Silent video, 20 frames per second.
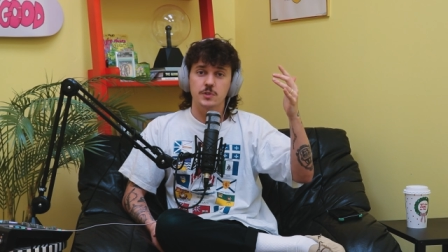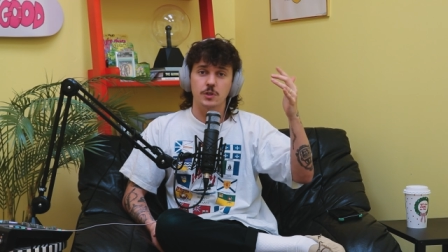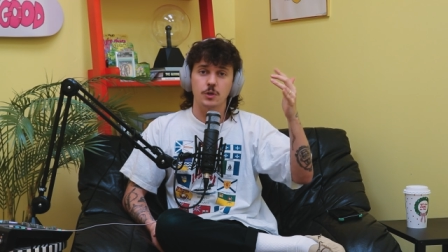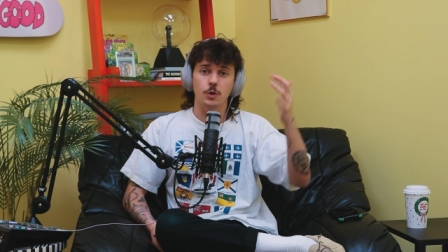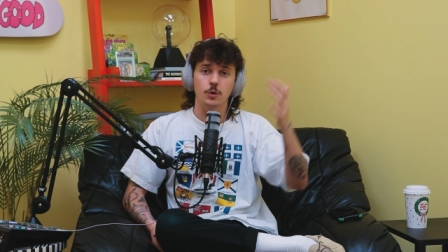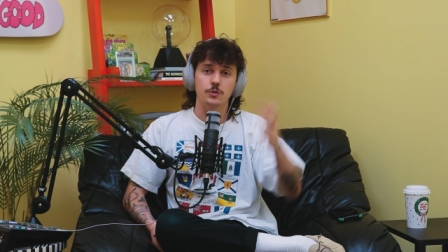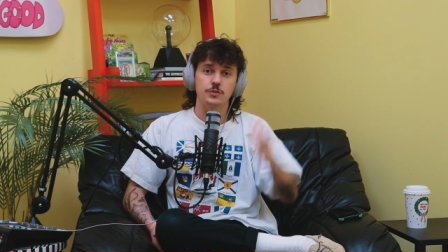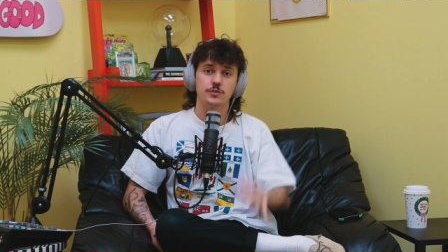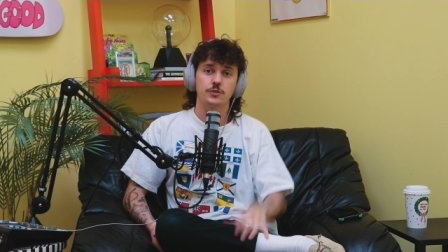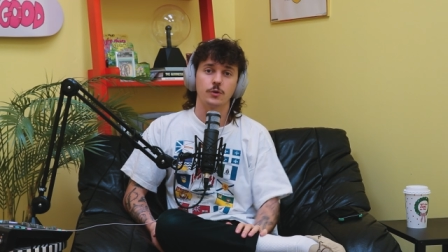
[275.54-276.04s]

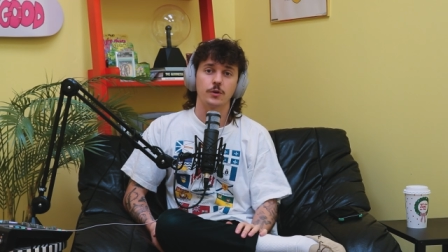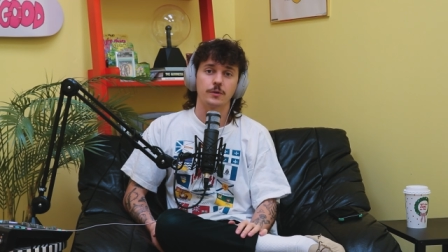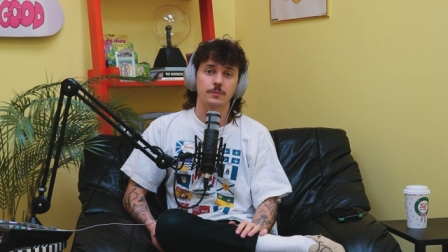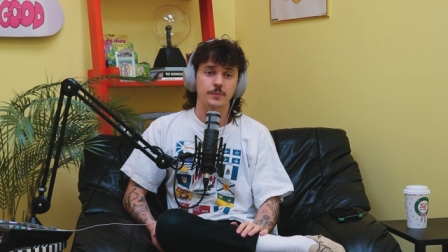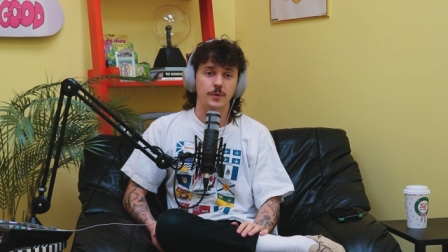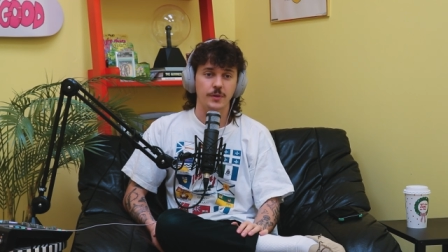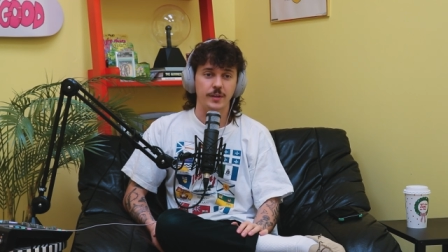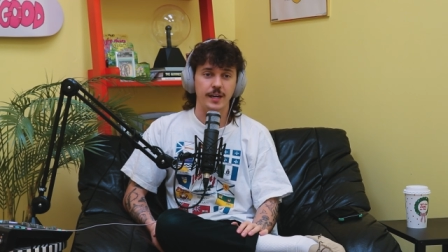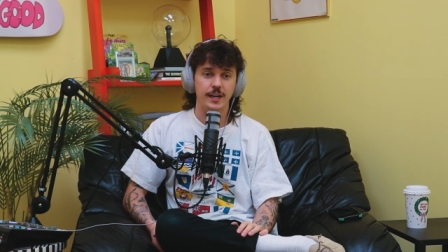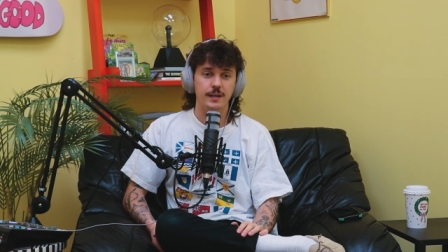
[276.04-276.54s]
cold sore,
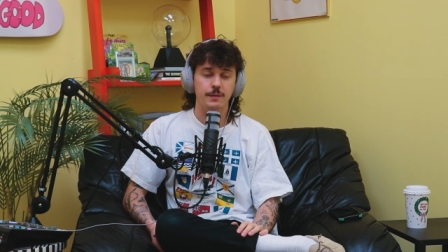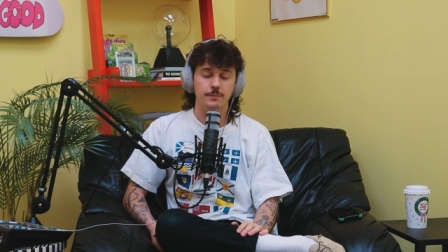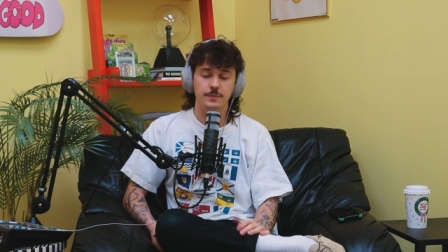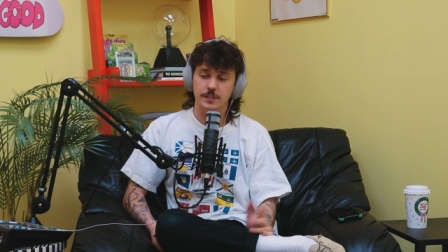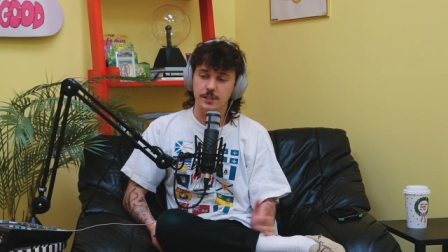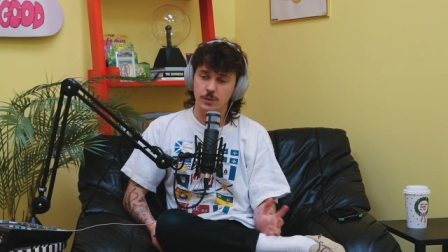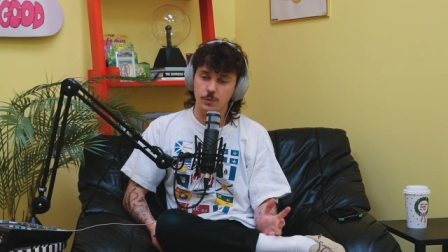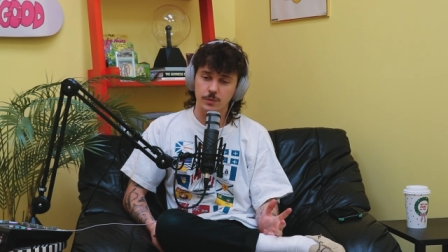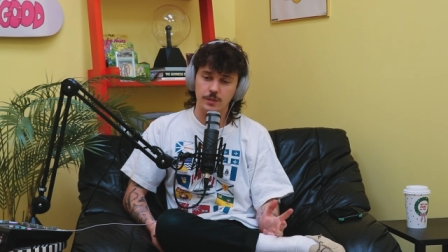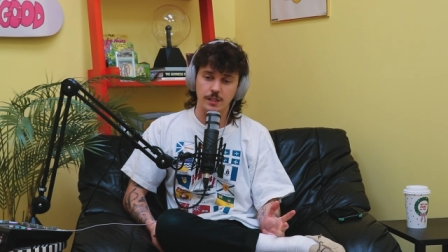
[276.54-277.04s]
okay? I'm
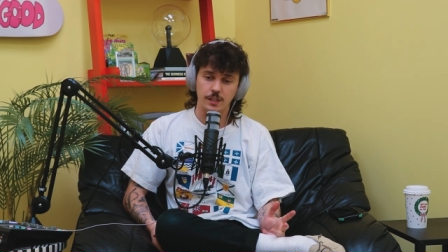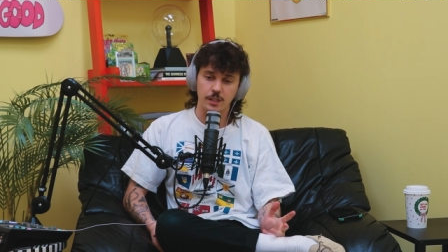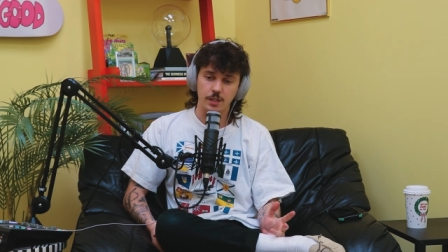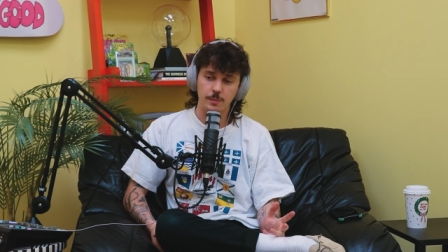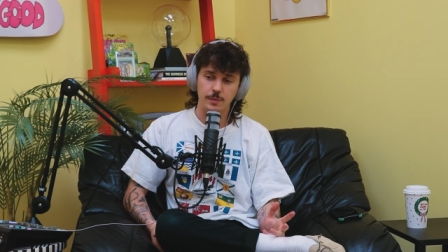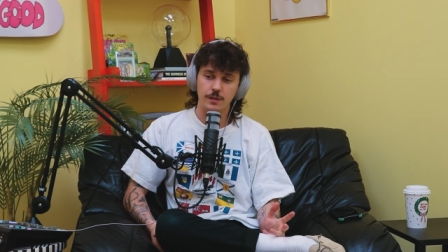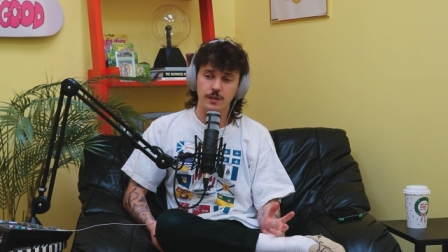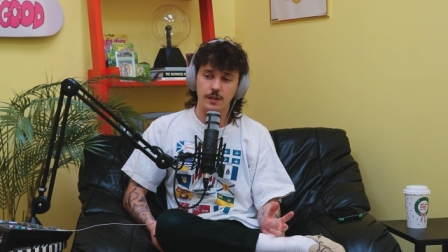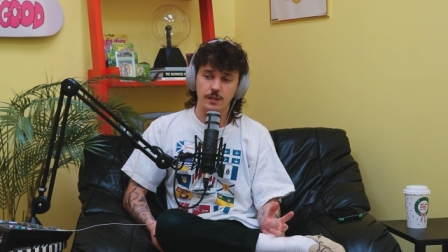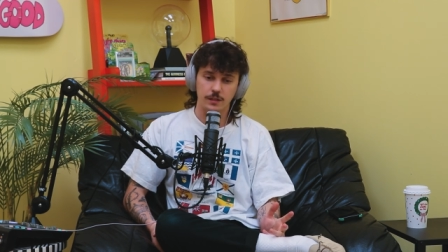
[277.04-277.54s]
dealing with a
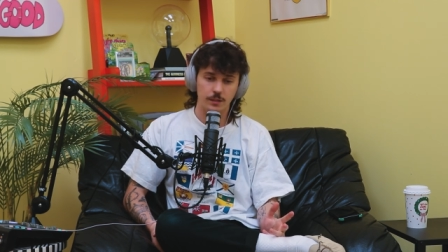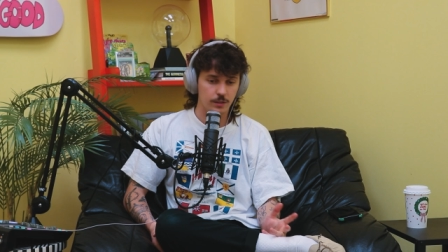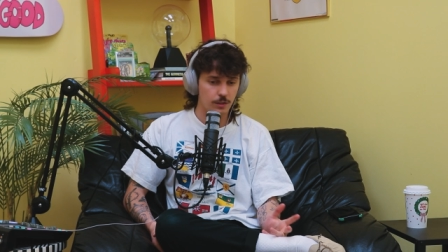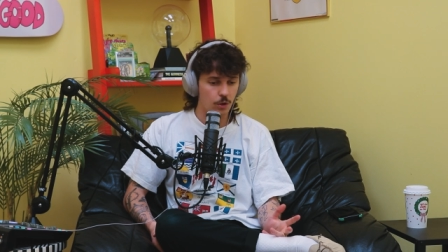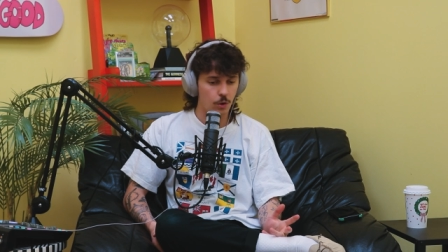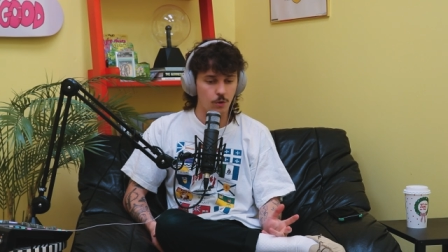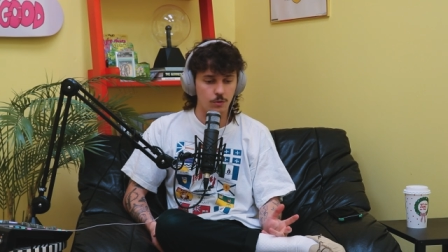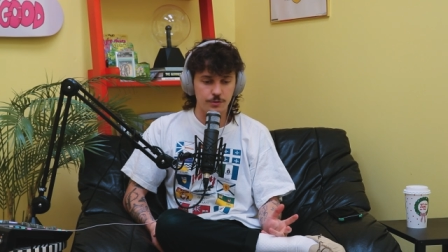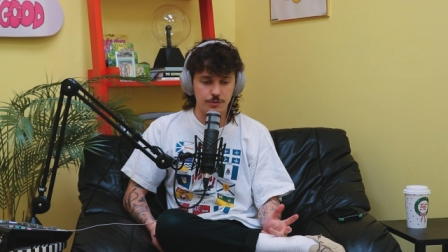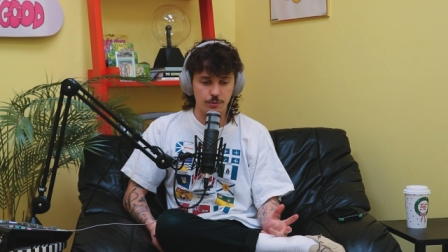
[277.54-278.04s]
little
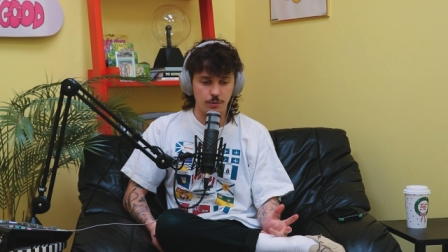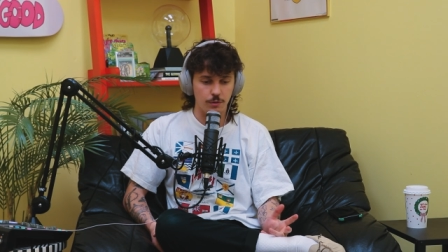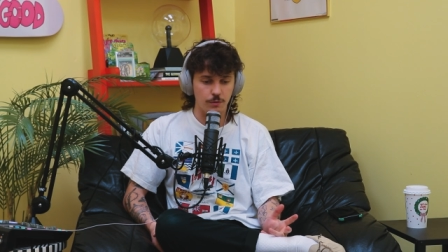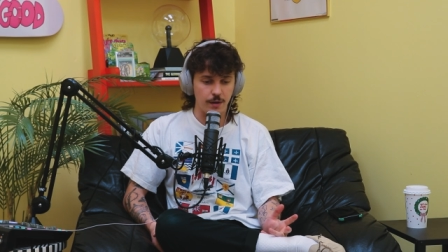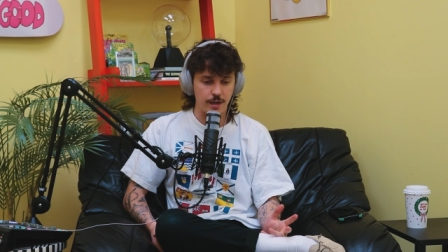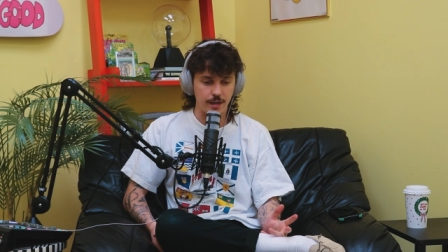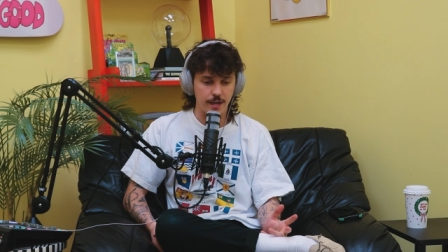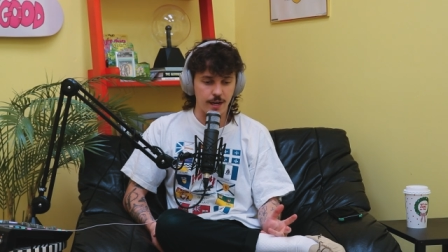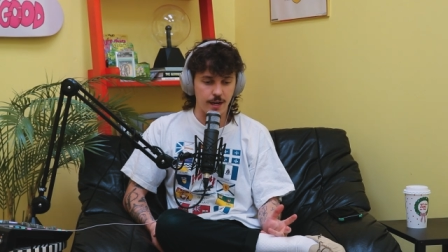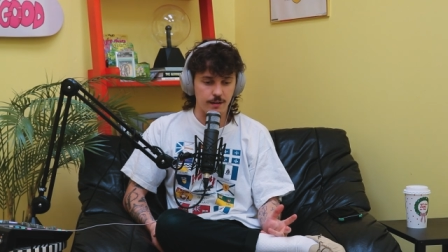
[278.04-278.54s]
cold sore
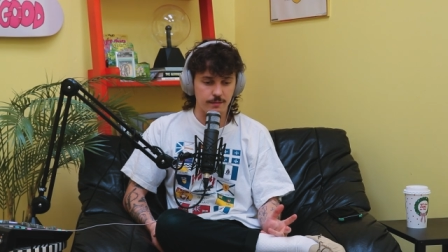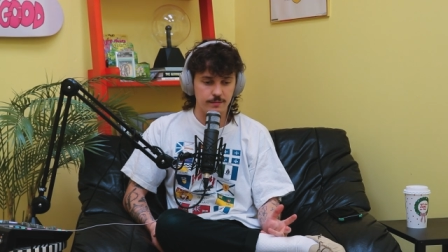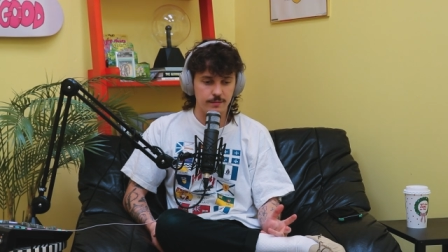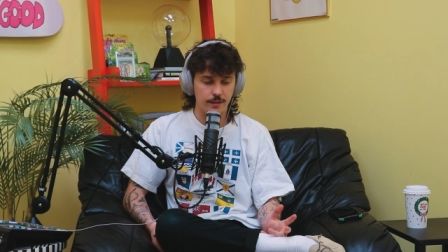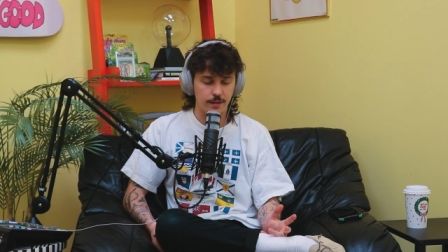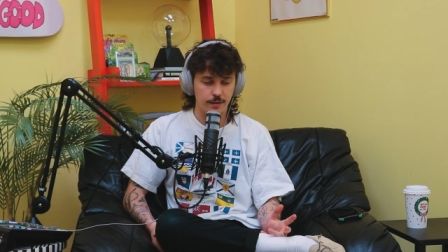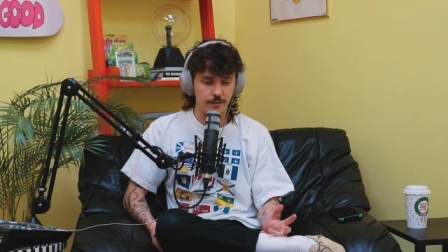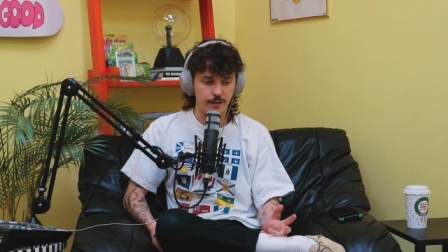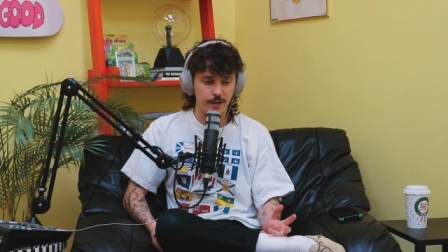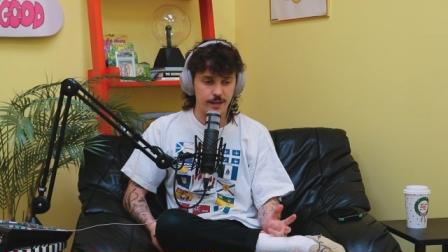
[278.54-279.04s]
right now,
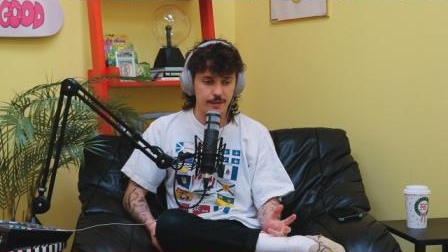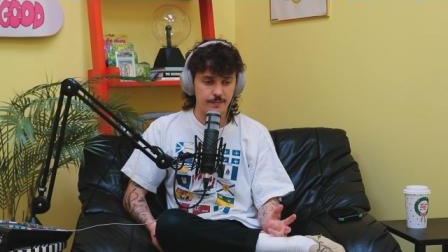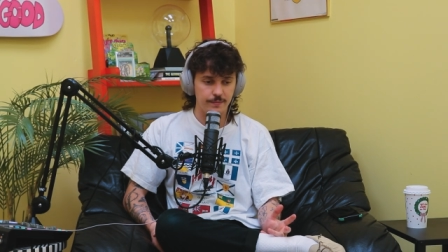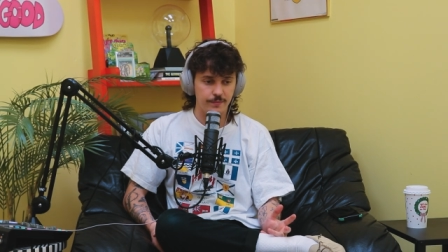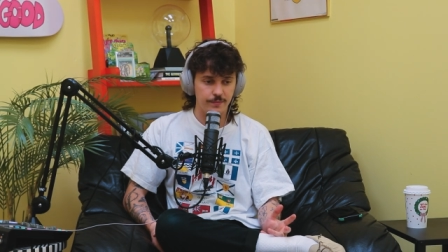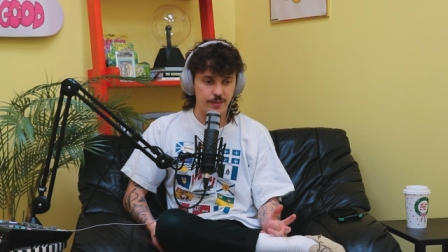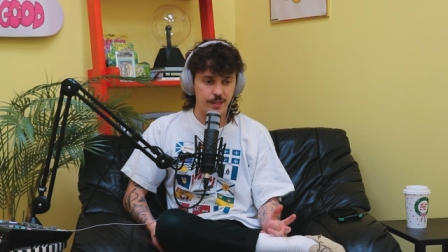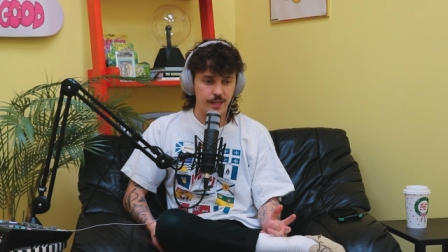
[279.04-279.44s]
all right?